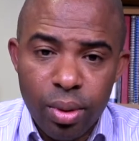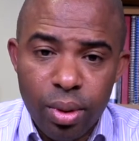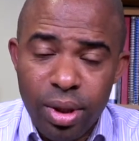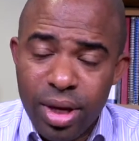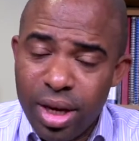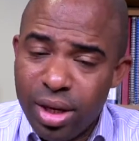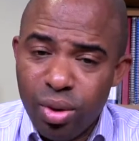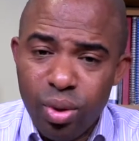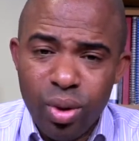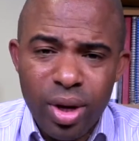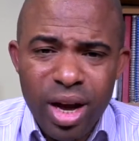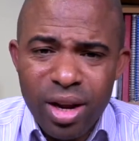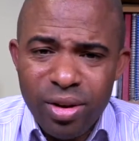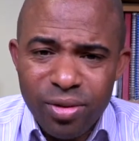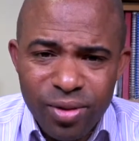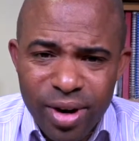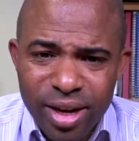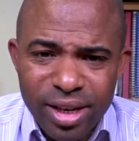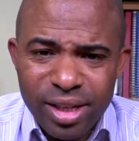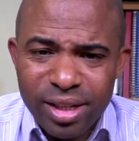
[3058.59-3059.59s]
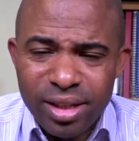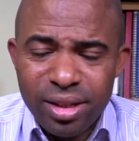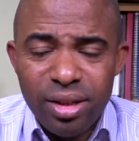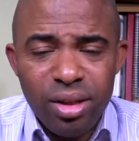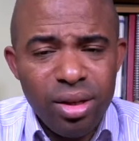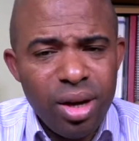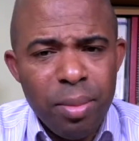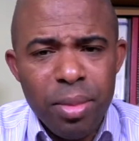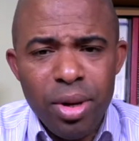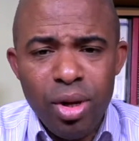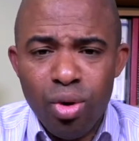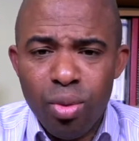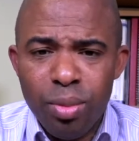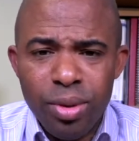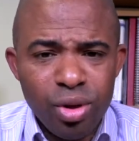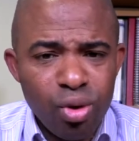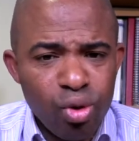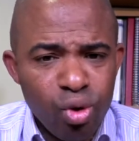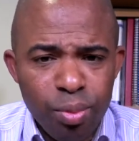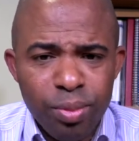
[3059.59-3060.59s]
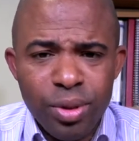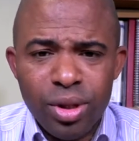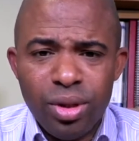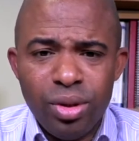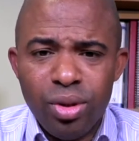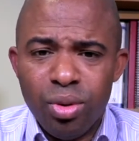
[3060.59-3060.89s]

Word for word: Yes, you can't fight this. I mean, you'll be stupid.